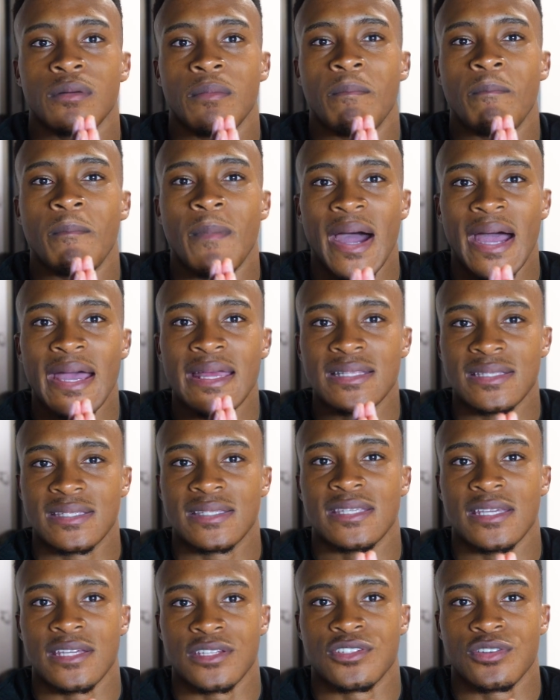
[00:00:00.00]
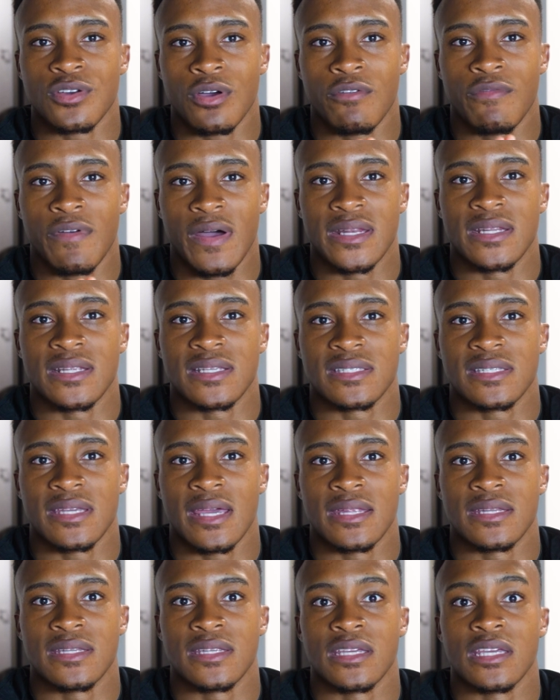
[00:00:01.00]
mindset of
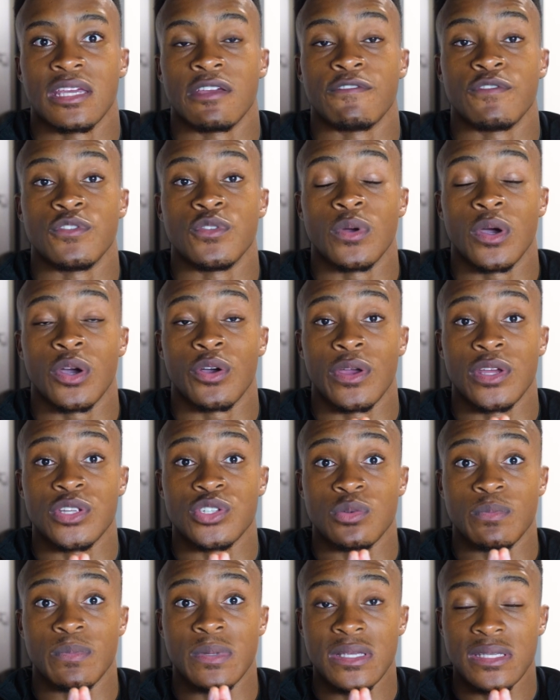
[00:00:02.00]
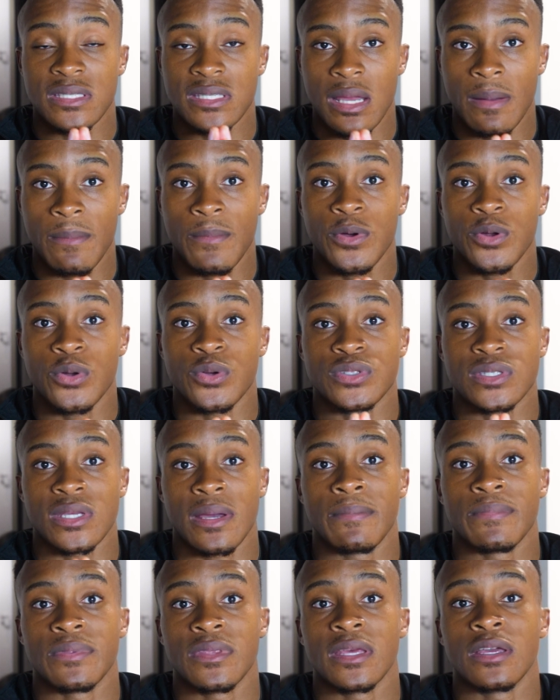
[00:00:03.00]
understanding if you are going to be someone or
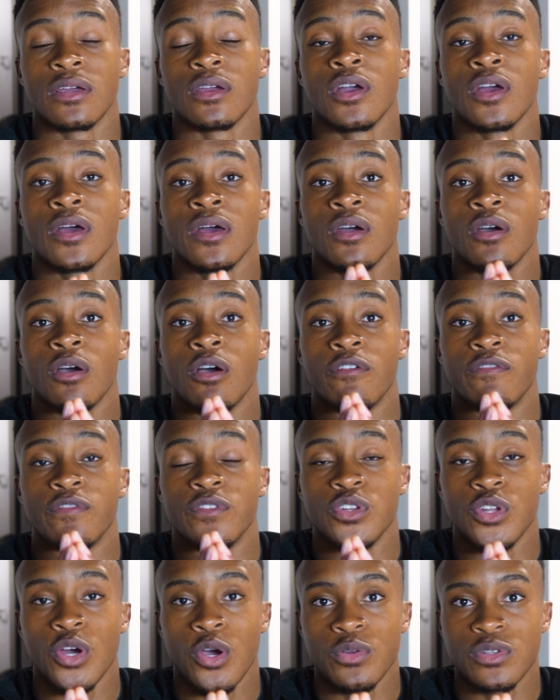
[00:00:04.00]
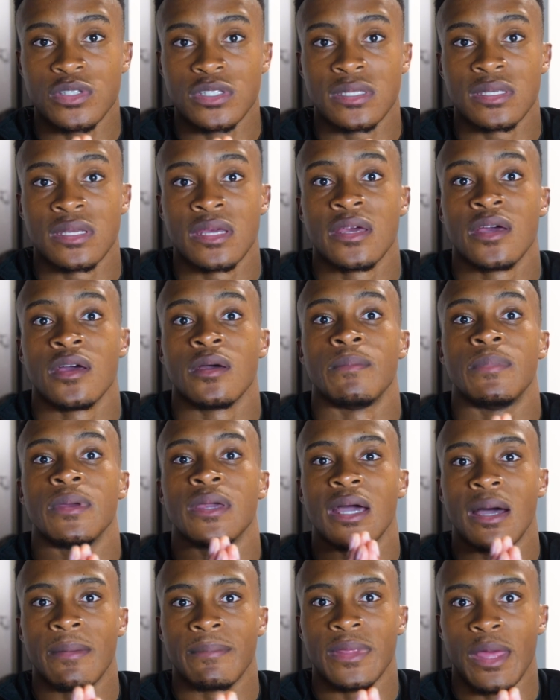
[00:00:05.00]
something of note,
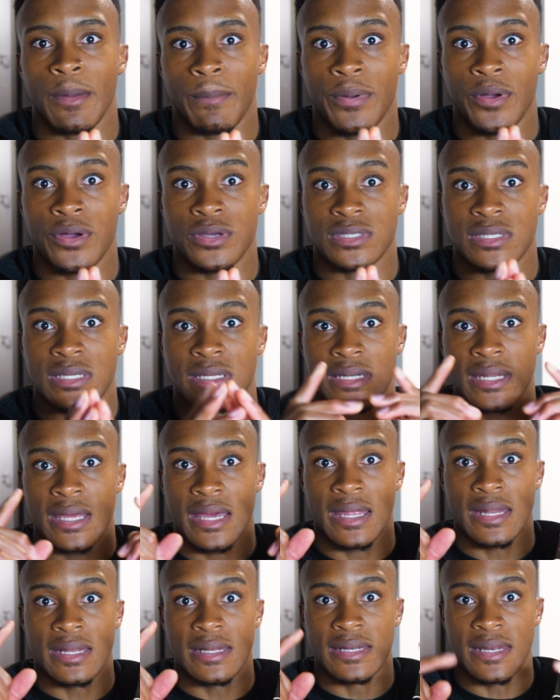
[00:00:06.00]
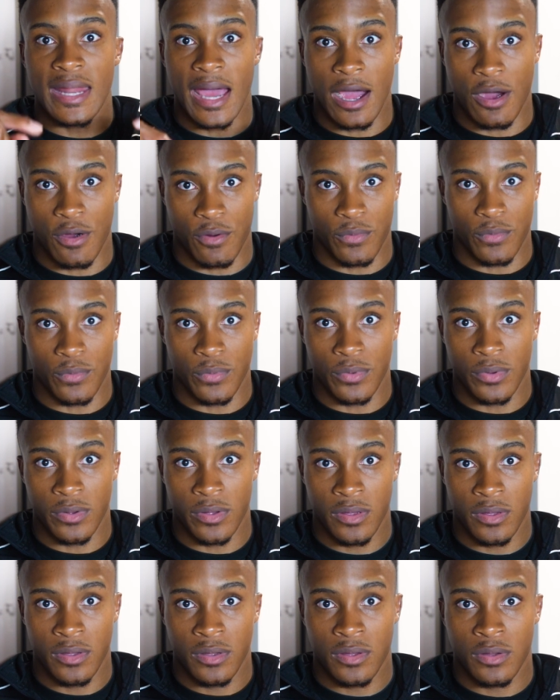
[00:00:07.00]
become that person now.
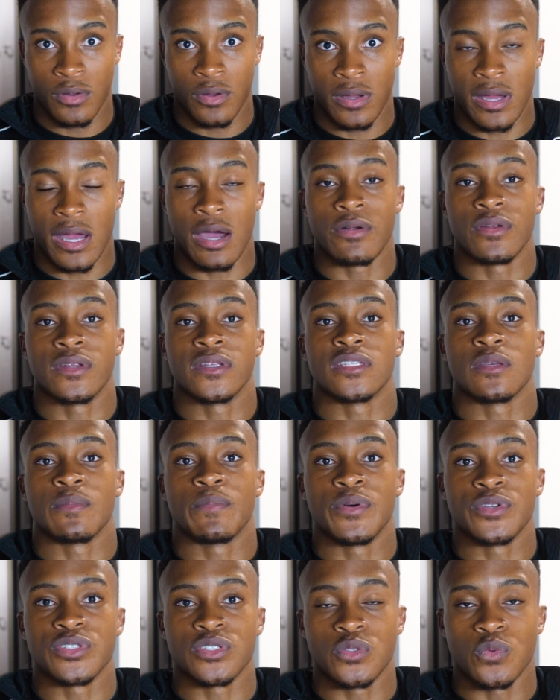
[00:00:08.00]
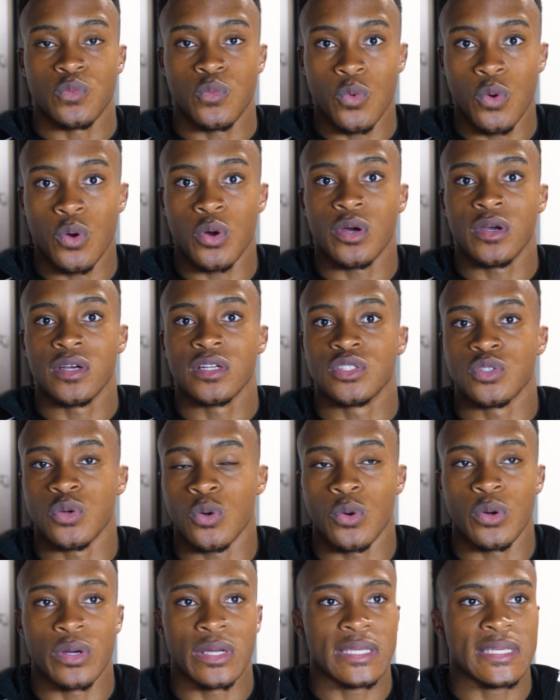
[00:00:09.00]
How does a person walk,
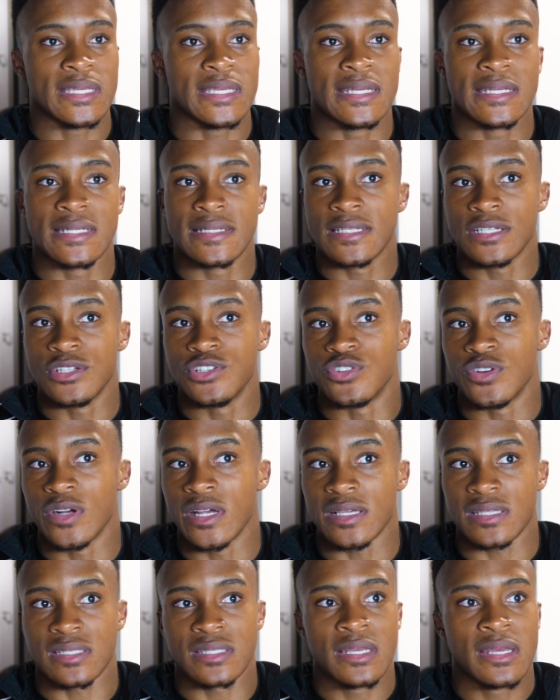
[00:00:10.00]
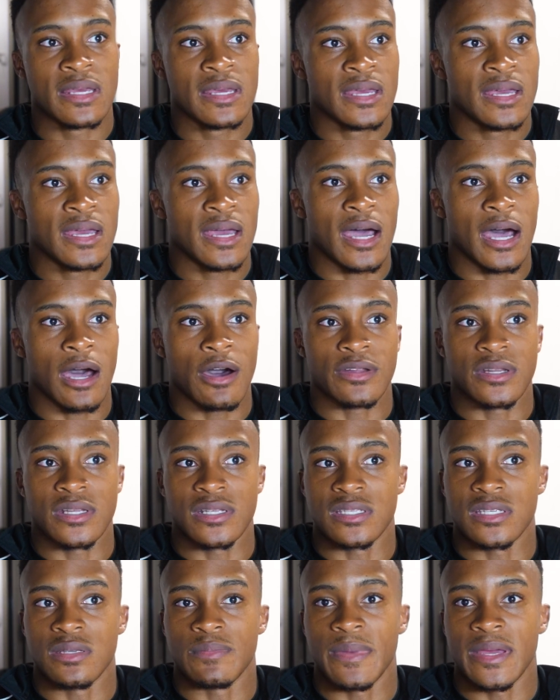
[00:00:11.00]
talk, eat, dress? How
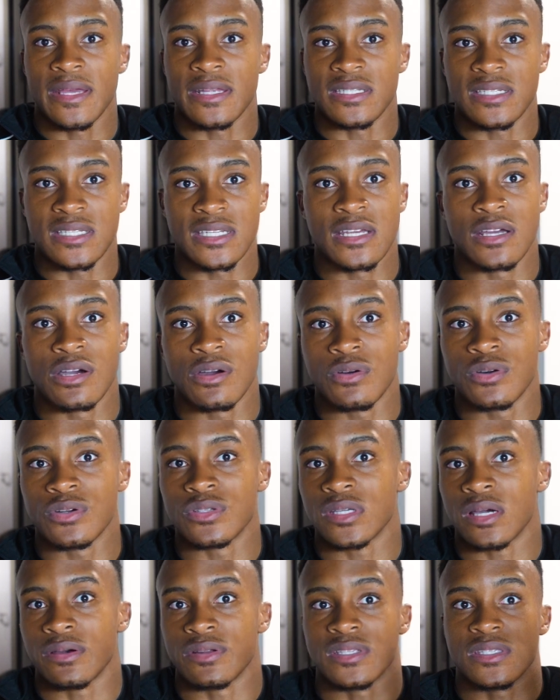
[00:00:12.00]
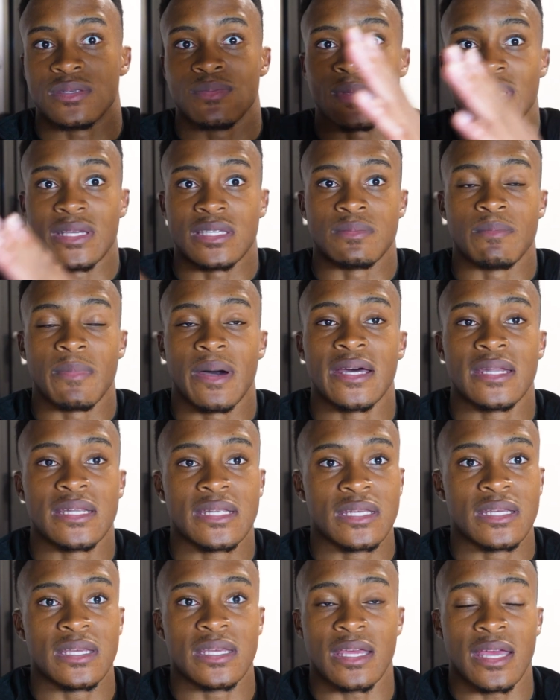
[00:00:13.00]
does he make deals? How does he make his
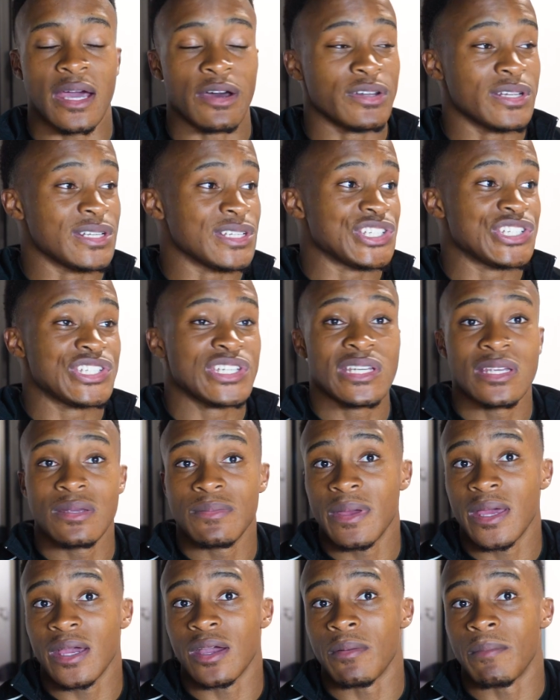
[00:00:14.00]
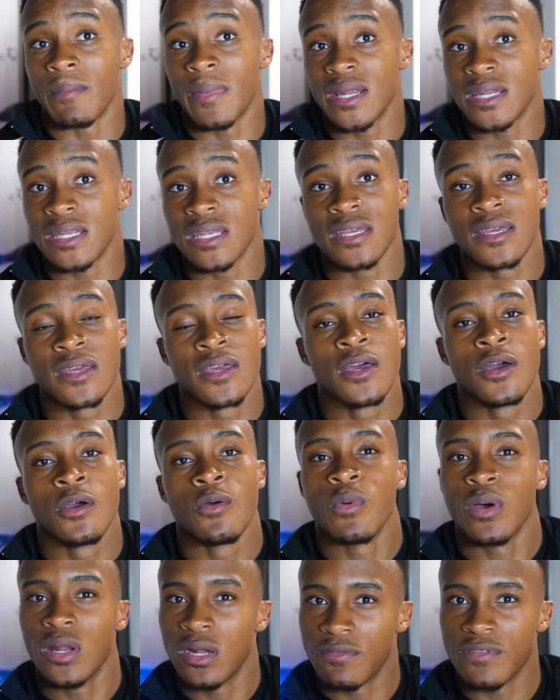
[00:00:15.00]
money? How does she make her money?
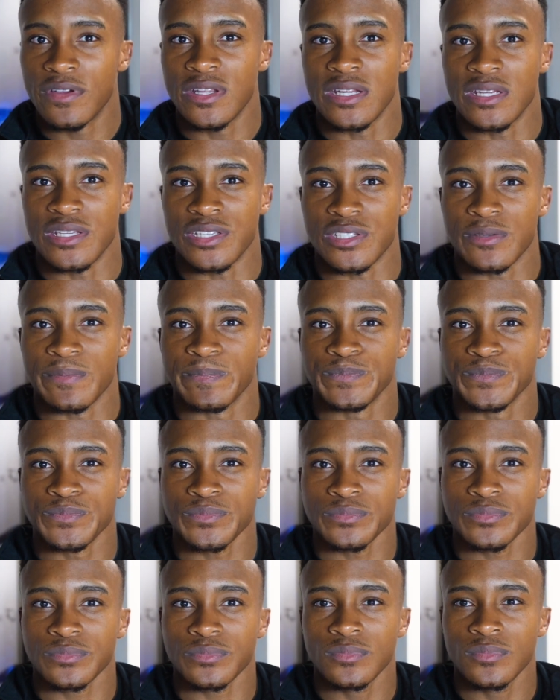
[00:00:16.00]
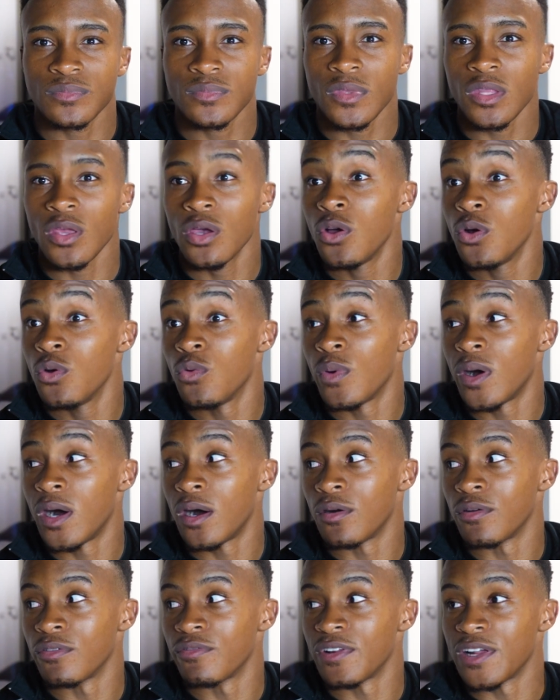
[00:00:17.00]
Whatever it is. Oh
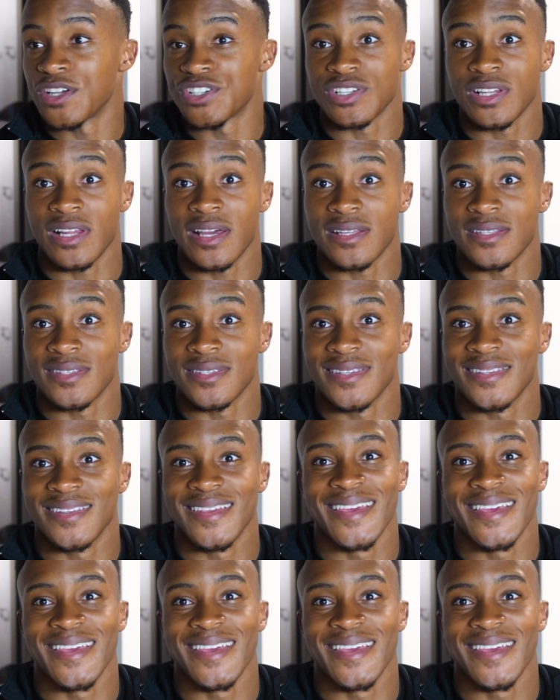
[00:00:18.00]
wow, flashing lights.